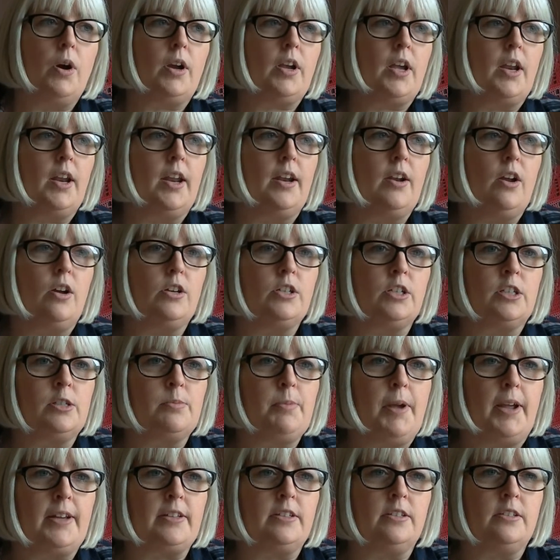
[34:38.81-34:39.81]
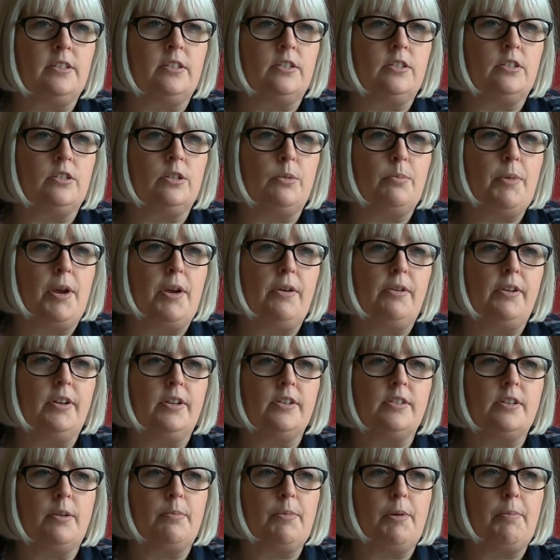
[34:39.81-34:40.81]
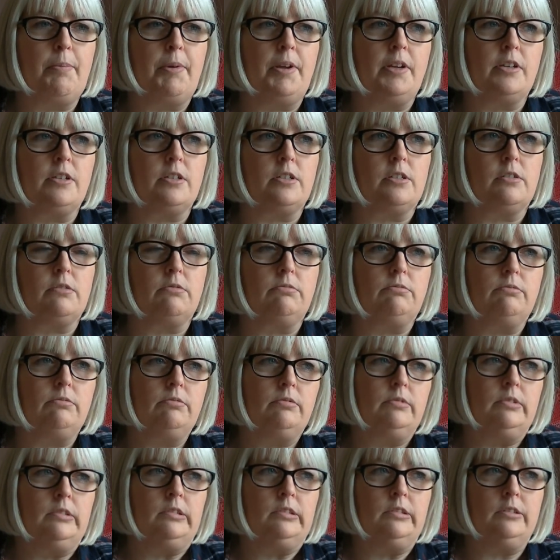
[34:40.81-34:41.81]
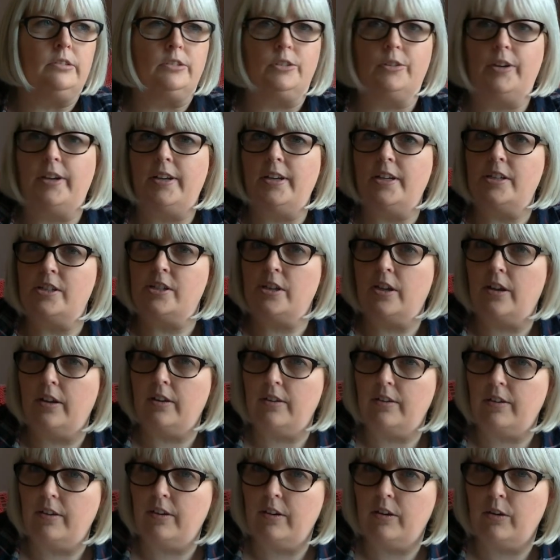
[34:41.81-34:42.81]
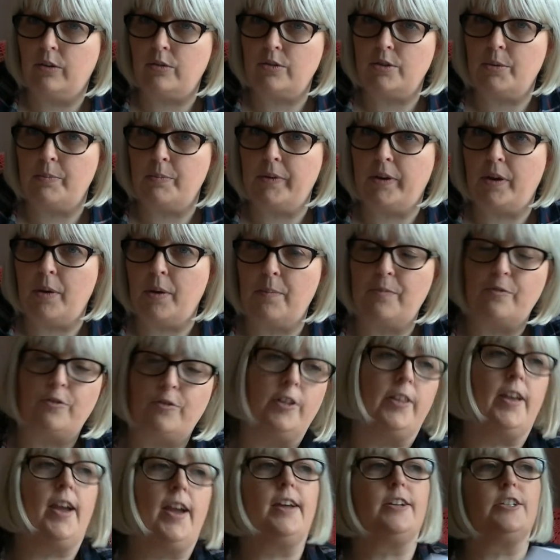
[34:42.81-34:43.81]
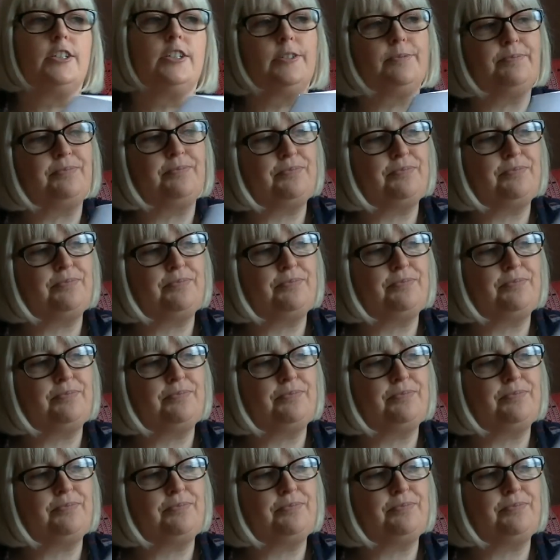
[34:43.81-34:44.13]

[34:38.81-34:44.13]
can I not expect? Is there some areas I'm a bit, do I need to look something up for that?